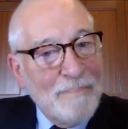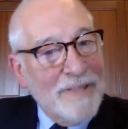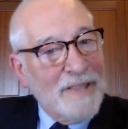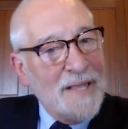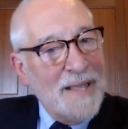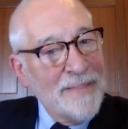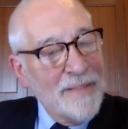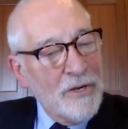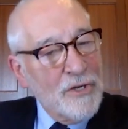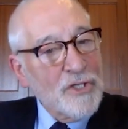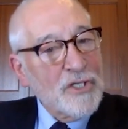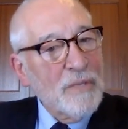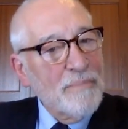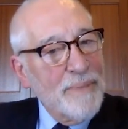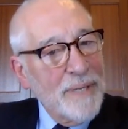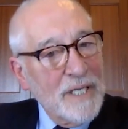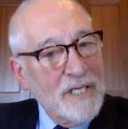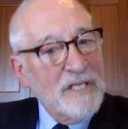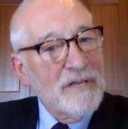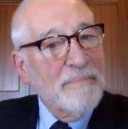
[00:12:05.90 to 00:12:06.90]
But then there's the
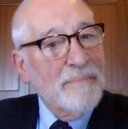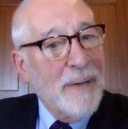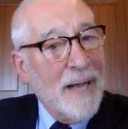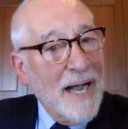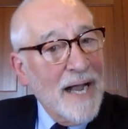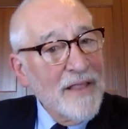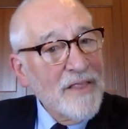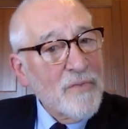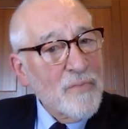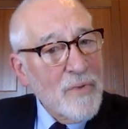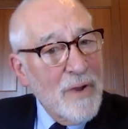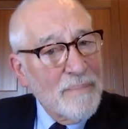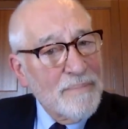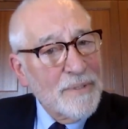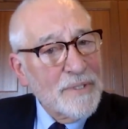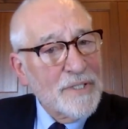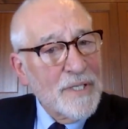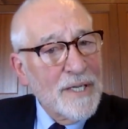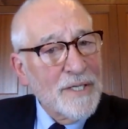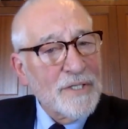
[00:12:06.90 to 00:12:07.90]
piece of pie that
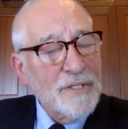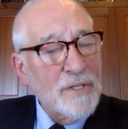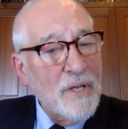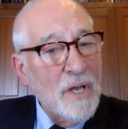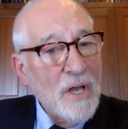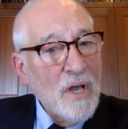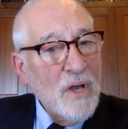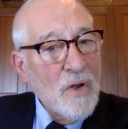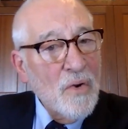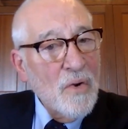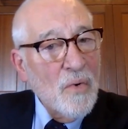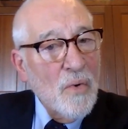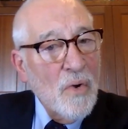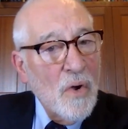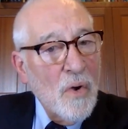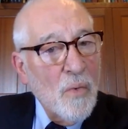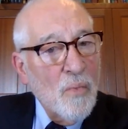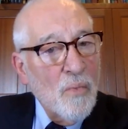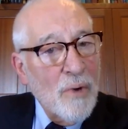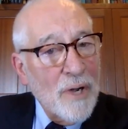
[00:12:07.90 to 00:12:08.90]
represents
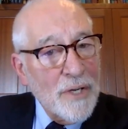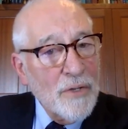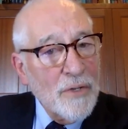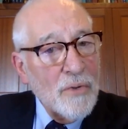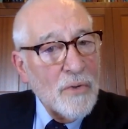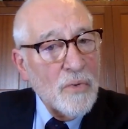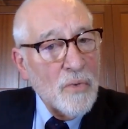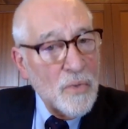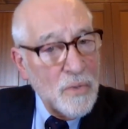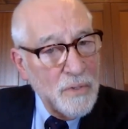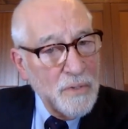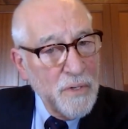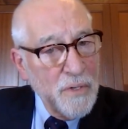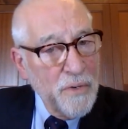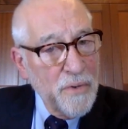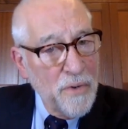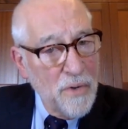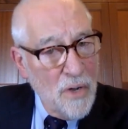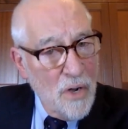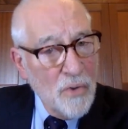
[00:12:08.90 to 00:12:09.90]
what you
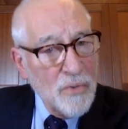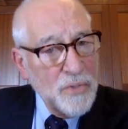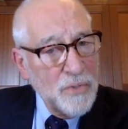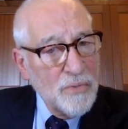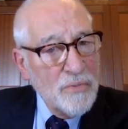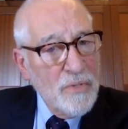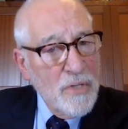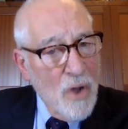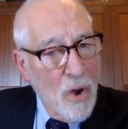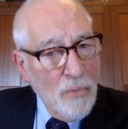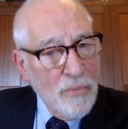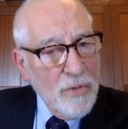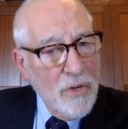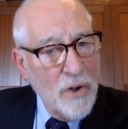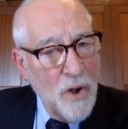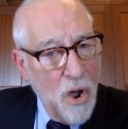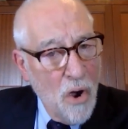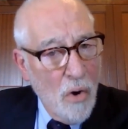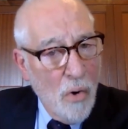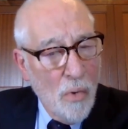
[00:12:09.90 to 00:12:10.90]
know you
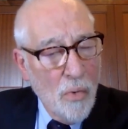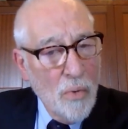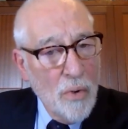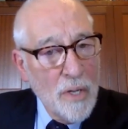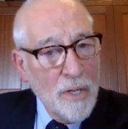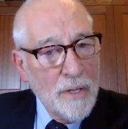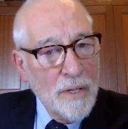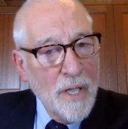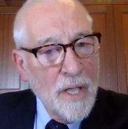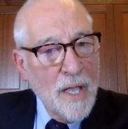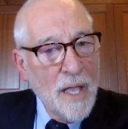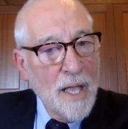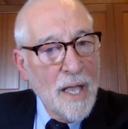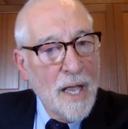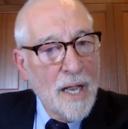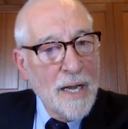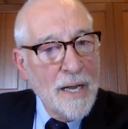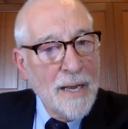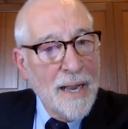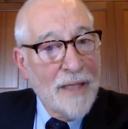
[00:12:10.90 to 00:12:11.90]
don't know.
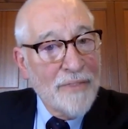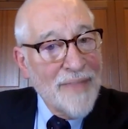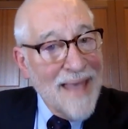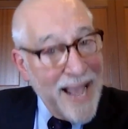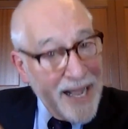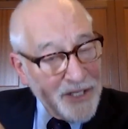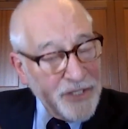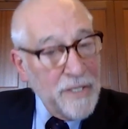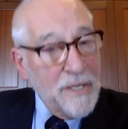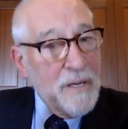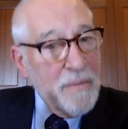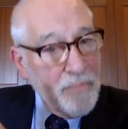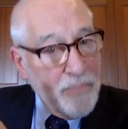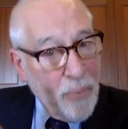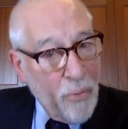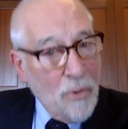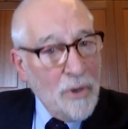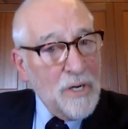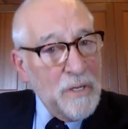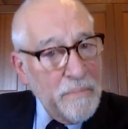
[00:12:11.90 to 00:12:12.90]
Now, that's an
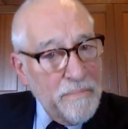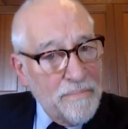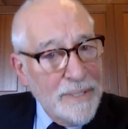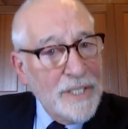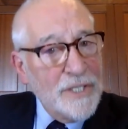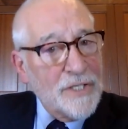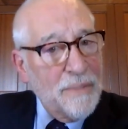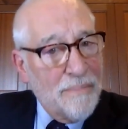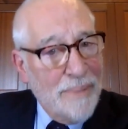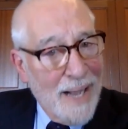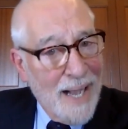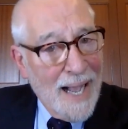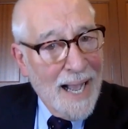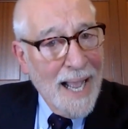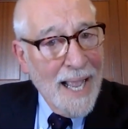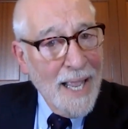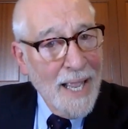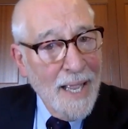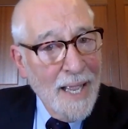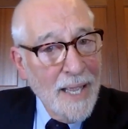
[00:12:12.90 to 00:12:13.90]
important piece of
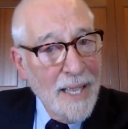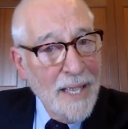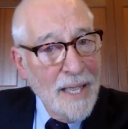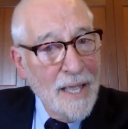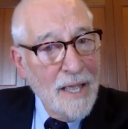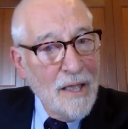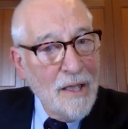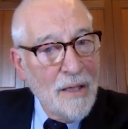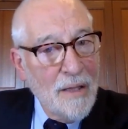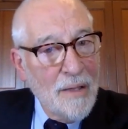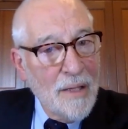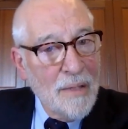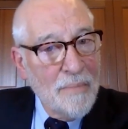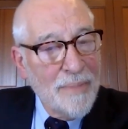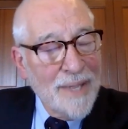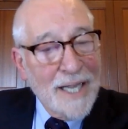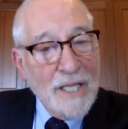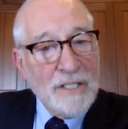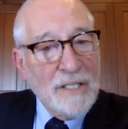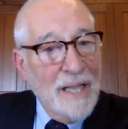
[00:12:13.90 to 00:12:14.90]
pie,
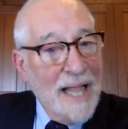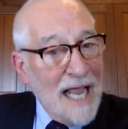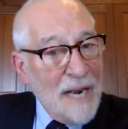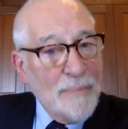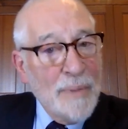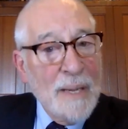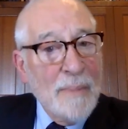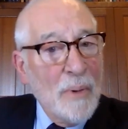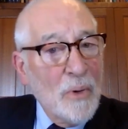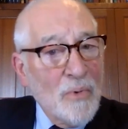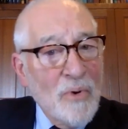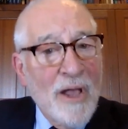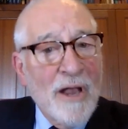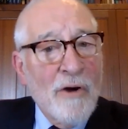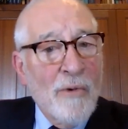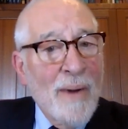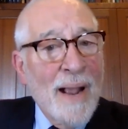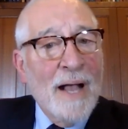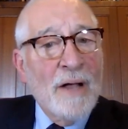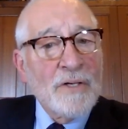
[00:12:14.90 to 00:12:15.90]
because a lot of people
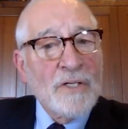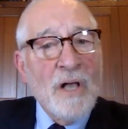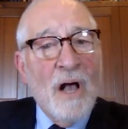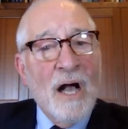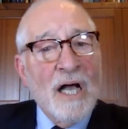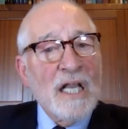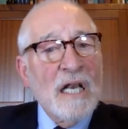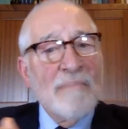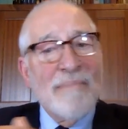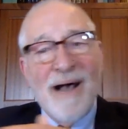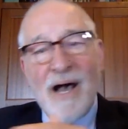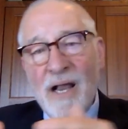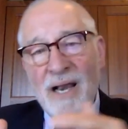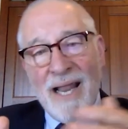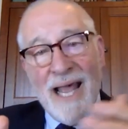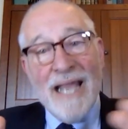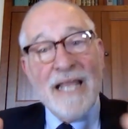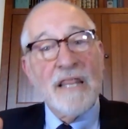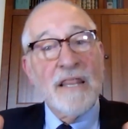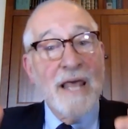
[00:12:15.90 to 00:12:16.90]
run around talking
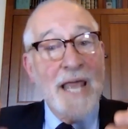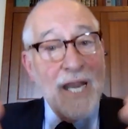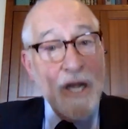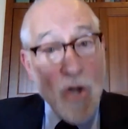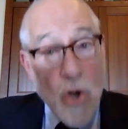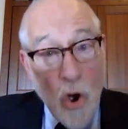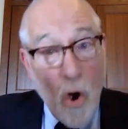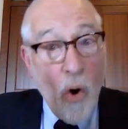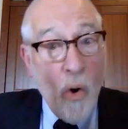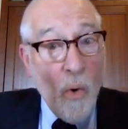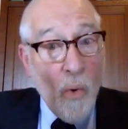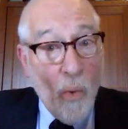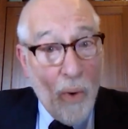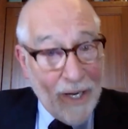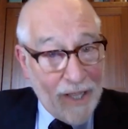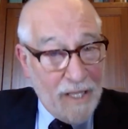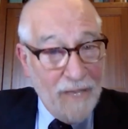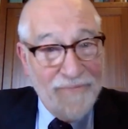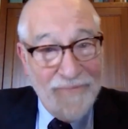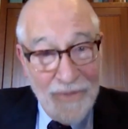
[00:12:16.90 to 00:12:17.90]
about like they know
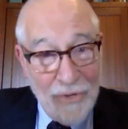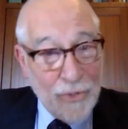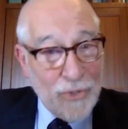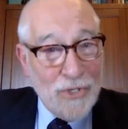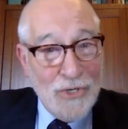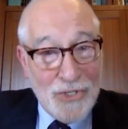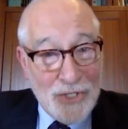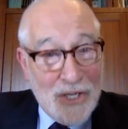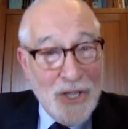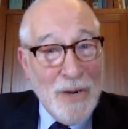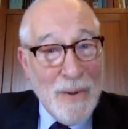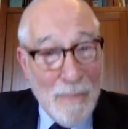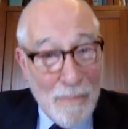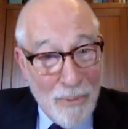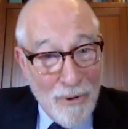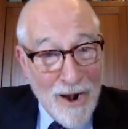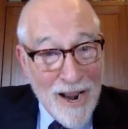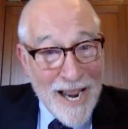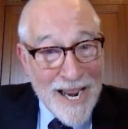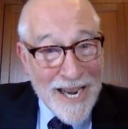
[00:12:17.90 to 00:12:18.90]
what the future is going to
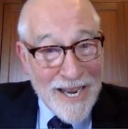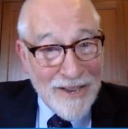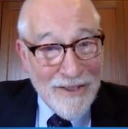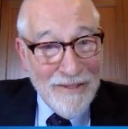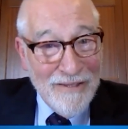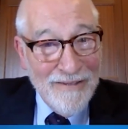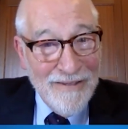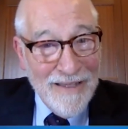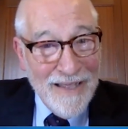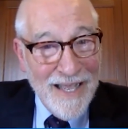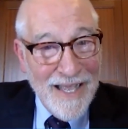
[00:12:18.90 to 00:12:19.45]
bring.